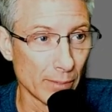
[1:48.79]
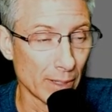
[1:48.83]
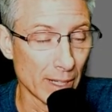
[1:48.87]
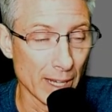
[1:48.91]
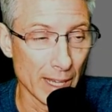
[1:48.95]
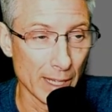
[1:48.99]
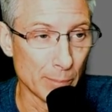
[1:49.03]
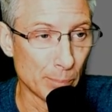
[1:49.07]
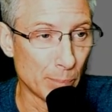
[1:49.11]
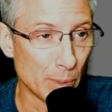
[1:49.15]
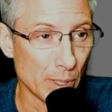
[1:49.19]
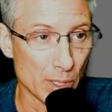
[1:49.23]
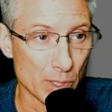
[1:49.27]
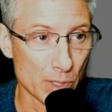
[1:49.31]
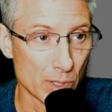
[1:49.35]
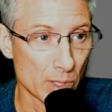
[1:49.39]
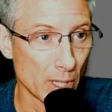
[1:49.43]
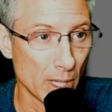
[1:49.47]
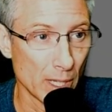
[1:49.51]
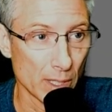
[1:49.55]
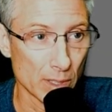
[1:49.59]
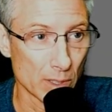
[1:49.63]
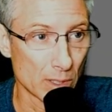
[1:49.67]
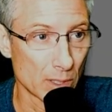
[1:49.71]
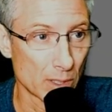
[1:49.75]
a 9-piece
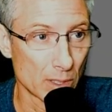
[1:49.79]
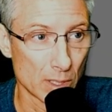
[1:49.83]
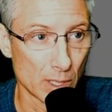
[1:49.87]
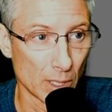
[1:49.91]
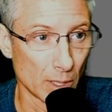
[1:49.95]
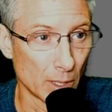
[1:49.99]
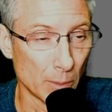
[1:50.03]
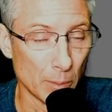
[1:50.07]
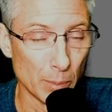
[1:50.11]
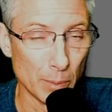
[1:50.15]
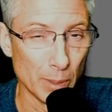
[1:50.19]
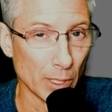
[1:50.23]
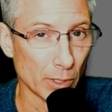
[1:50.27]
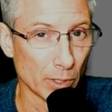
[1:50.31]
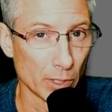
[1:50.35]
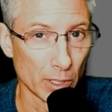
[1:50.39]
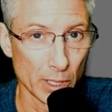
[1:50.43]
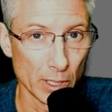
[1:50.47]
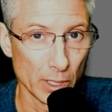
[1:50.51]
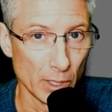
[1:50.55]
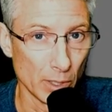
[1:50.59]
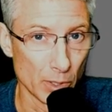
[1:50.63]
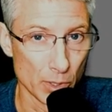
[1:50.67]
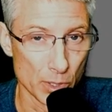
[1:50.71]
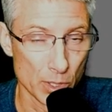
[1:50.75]
set to be able to
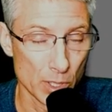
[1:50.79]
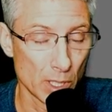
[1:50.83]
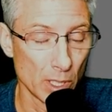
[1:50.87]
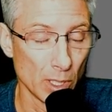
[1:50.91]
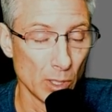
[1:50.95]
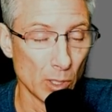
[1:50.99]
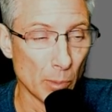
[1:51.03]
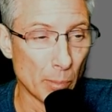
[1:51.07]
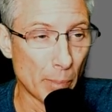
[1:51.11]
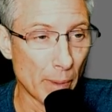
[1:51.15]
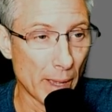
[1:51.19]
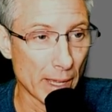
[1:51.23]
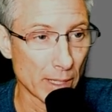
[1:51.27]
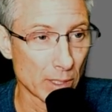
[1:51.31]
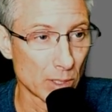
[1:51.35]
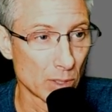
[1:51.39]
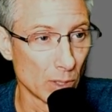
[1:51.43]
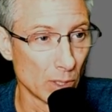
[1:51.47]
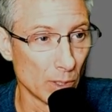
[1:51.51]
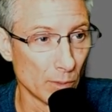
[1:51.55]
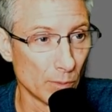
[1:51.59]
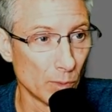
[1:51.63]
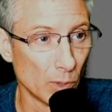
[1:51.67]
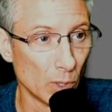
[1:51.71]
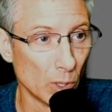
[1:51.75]
get your skill back to
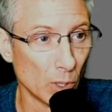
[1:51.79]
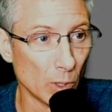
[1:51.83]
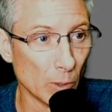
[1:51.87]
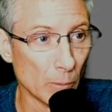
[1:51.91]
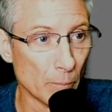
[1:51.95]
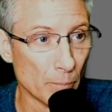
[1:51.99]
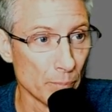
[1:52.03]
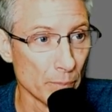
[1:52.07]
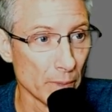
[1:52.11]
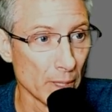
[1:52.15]
the full.